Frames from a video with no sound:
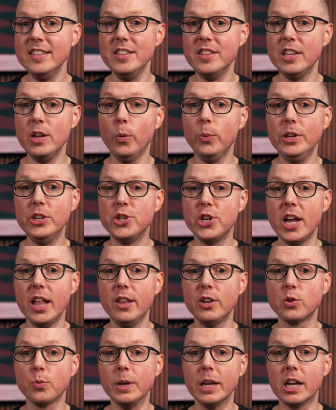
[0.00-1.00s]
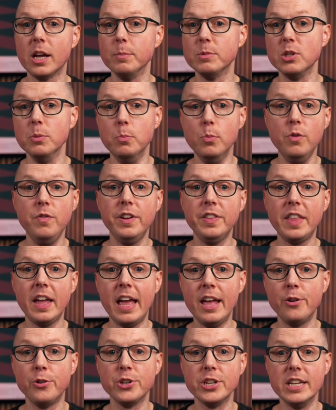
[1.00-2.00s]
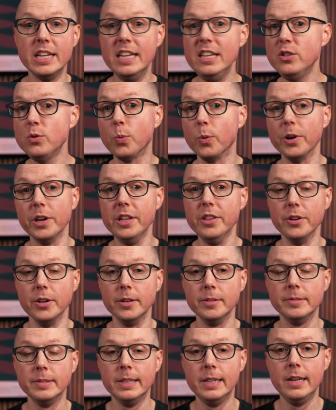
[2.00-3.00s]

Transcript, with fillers: isn't the only challenge when it comes to moving that energy eastward either.